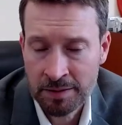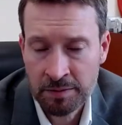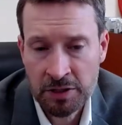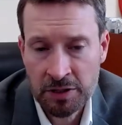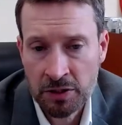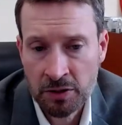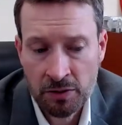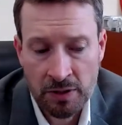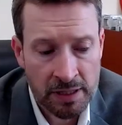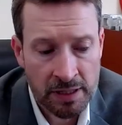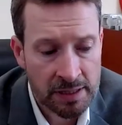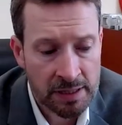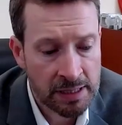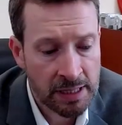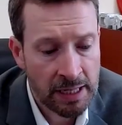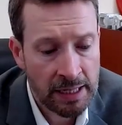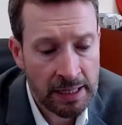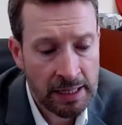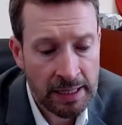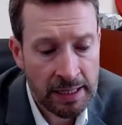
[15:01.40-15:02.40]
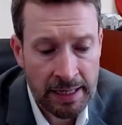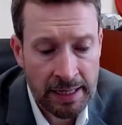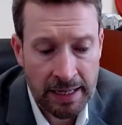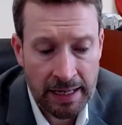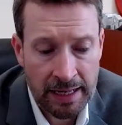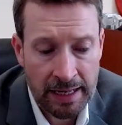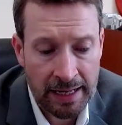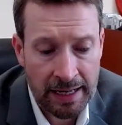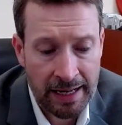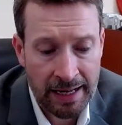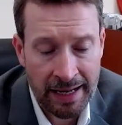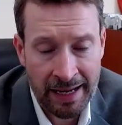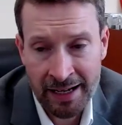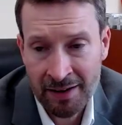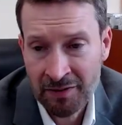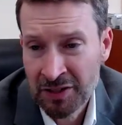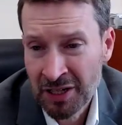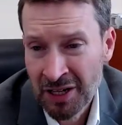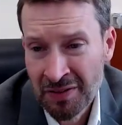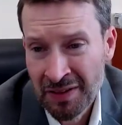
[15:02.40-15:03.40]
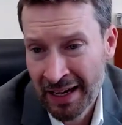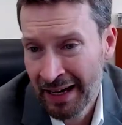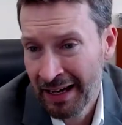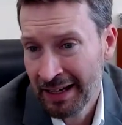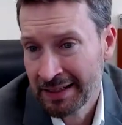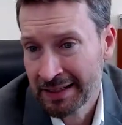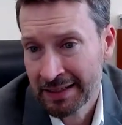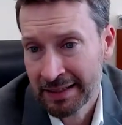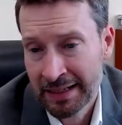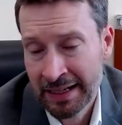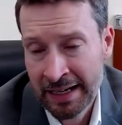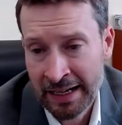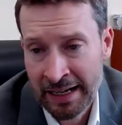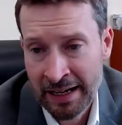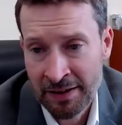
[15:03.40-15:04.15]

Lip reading: asking them to do this. And I've done that.